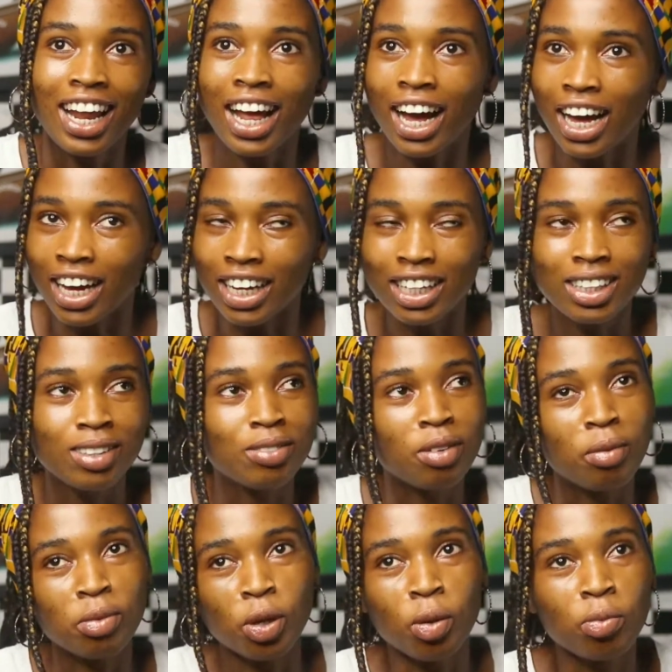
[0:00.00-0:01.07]
Like
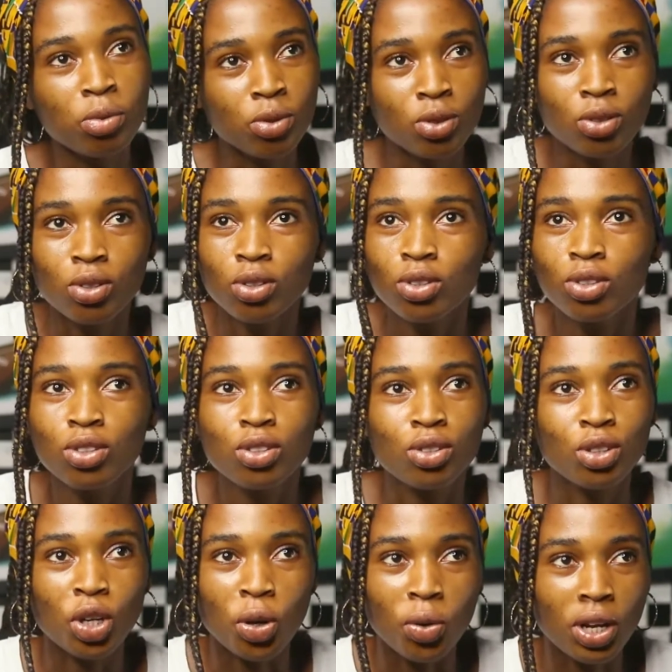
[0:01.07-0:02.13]
from your books
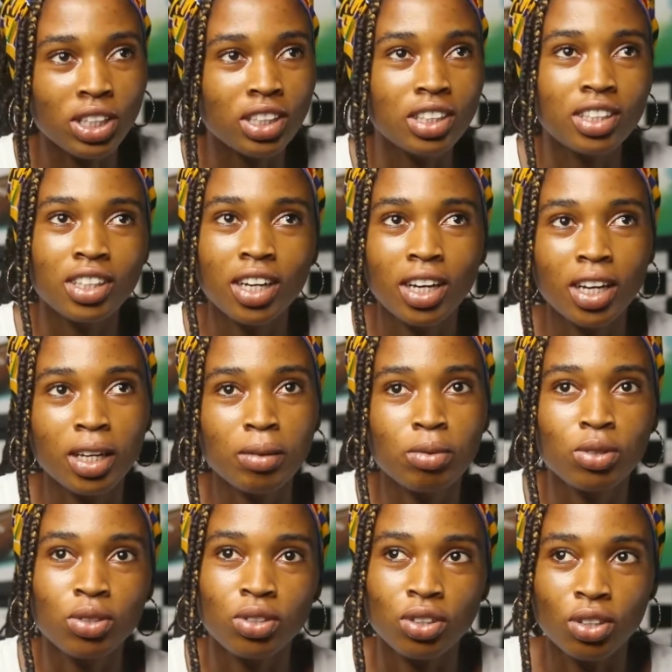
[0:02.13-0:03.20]
to your
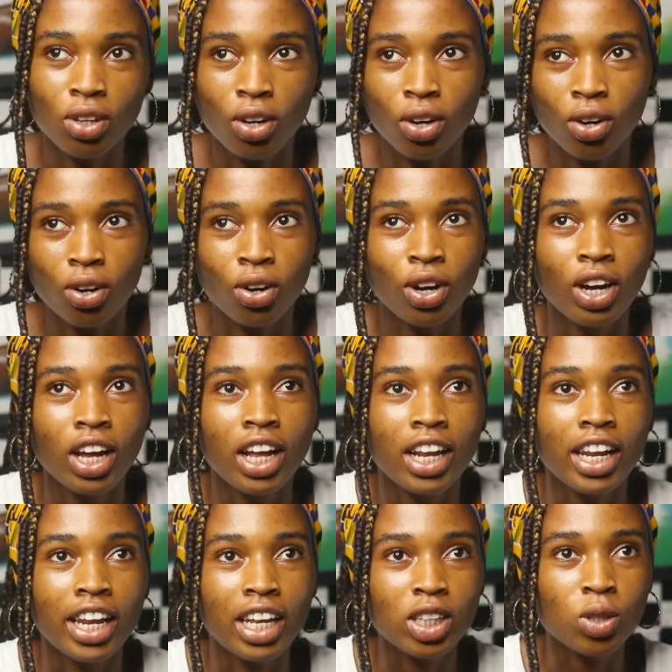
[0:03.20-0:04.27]
relationships to your
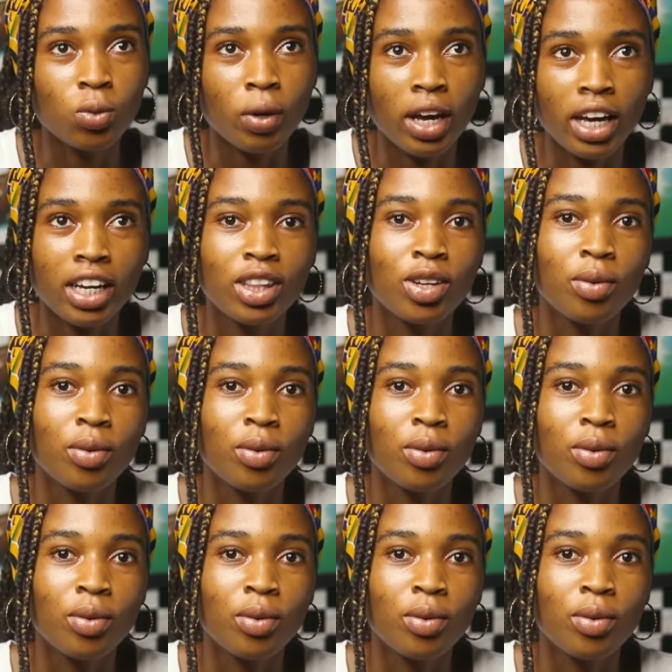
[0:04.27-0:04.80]
network.